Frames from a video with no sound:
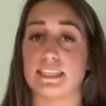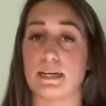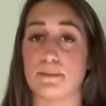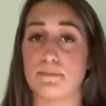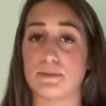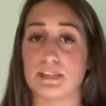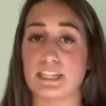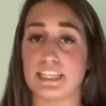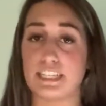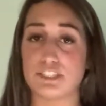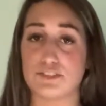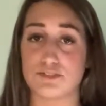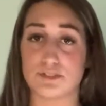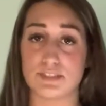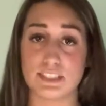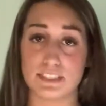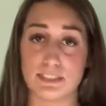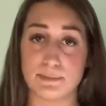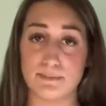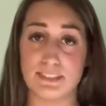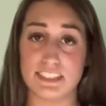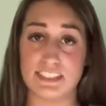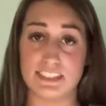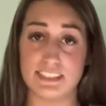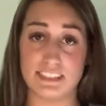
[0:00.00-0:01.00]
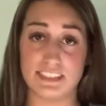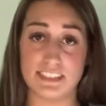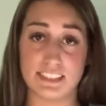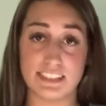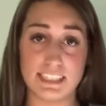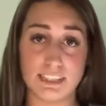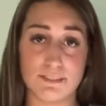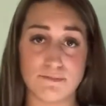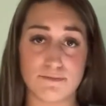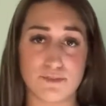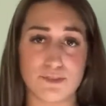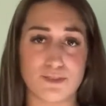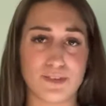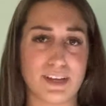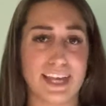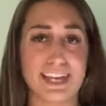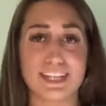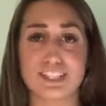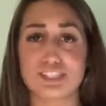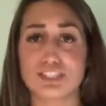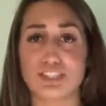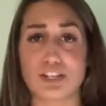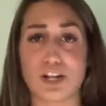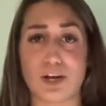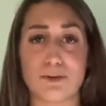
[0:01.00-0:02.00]
that plagiarism is deceitful
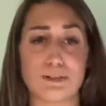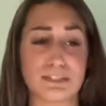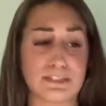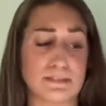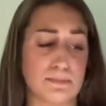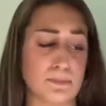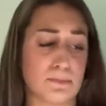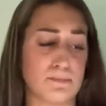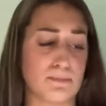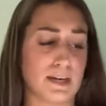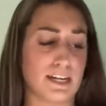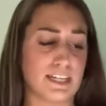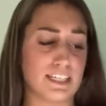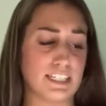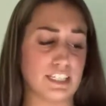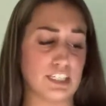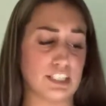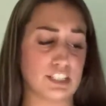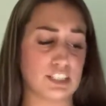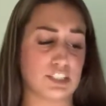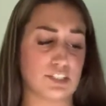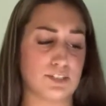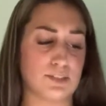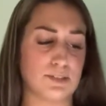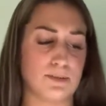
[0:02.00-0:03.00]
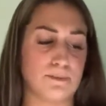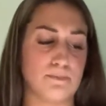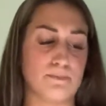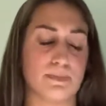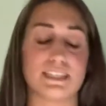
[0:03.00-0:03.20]
and should always be punished,